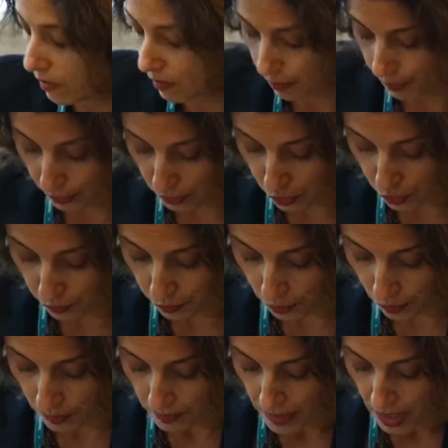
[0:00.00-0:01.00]
point of
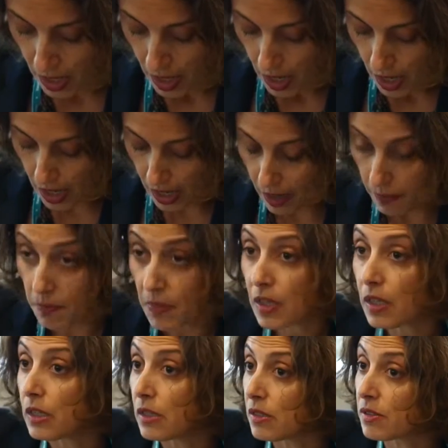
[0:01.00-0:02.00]
view.
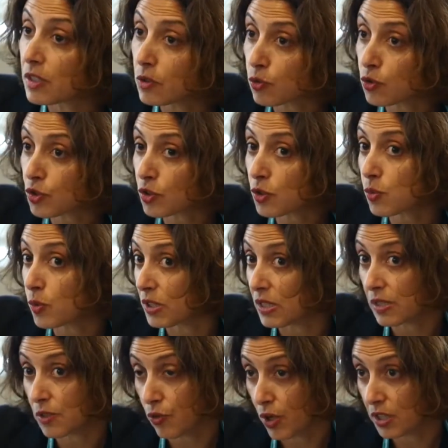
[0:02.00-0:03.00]
Institutions were
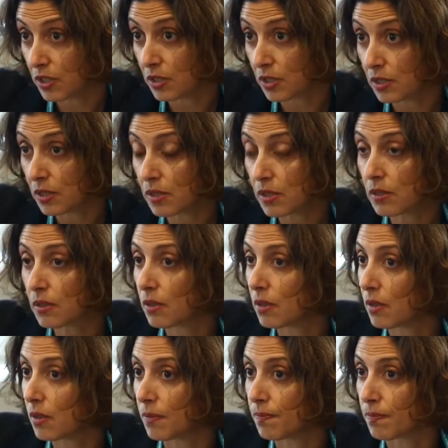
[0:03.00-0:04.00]
discredited.
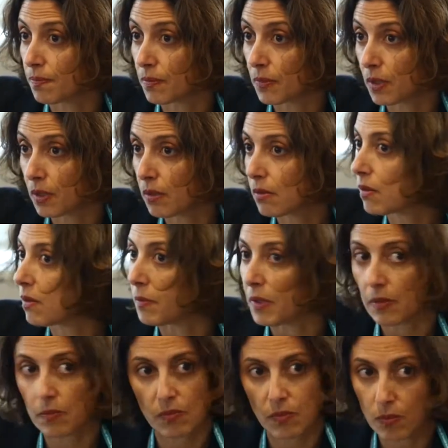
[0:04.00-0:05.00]
I
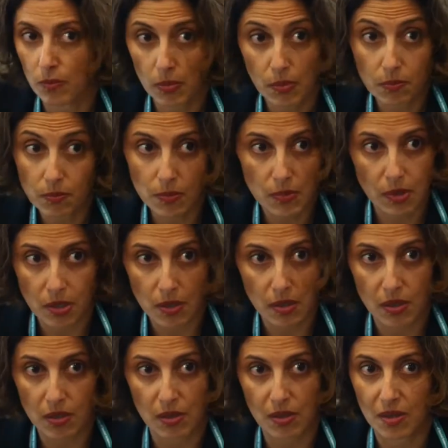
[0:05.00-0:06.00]
mean,
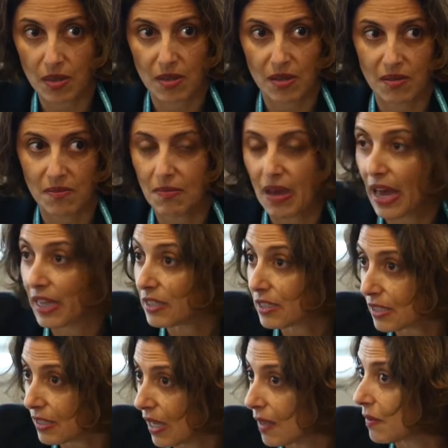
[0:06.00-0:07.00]
the
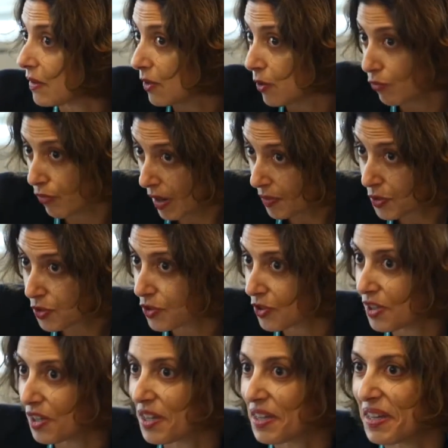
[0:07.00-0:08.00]

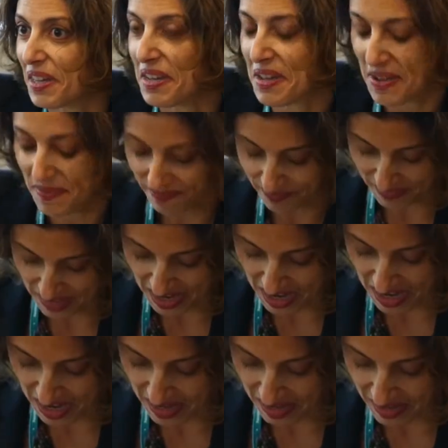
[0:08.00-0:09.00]
anti-corruption,
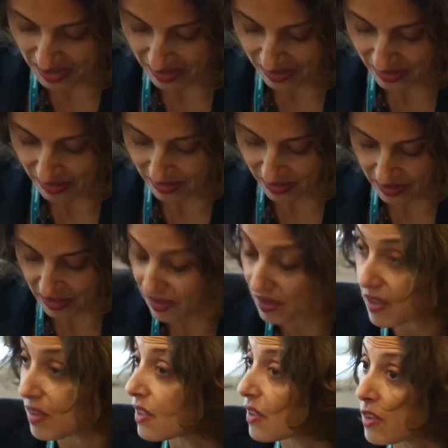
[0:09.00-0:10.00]

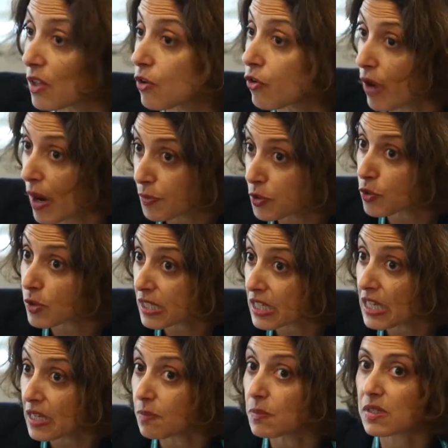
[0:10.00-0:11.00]
the corruption
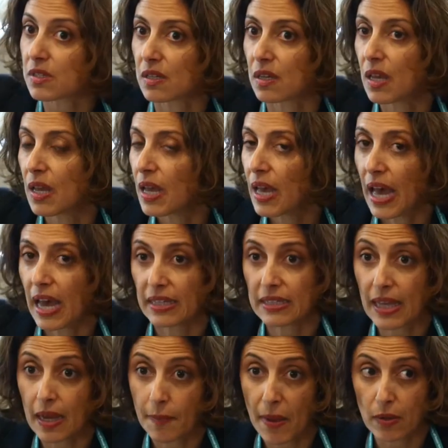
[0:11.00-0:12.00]
schemes
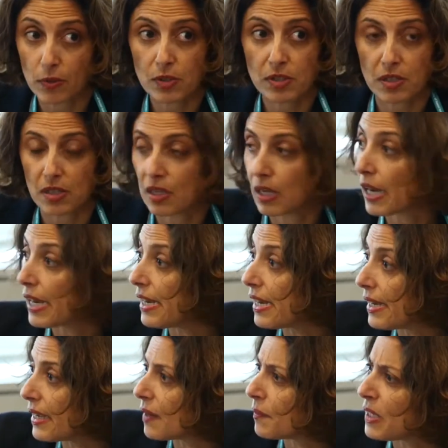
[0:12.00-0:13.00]
had come out
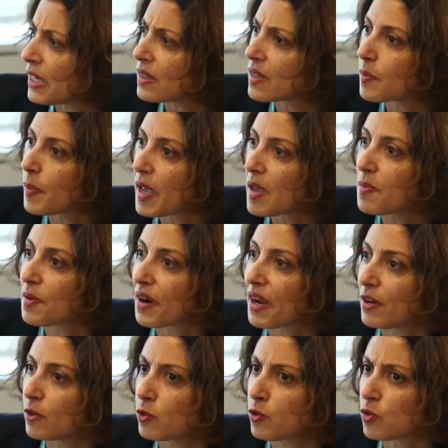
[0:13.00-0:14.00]
clearly. I mean, in the paper,
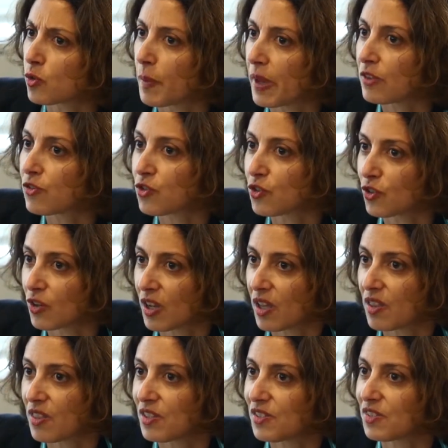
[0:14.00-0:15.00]
I also
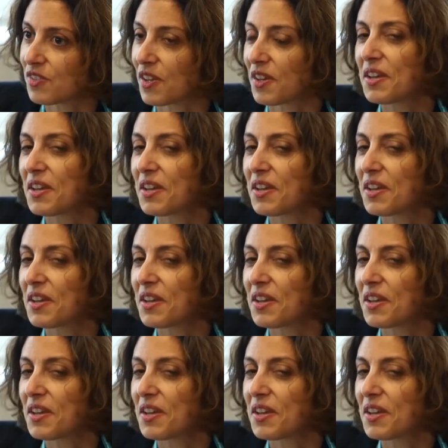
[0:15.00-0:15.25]
mentioned this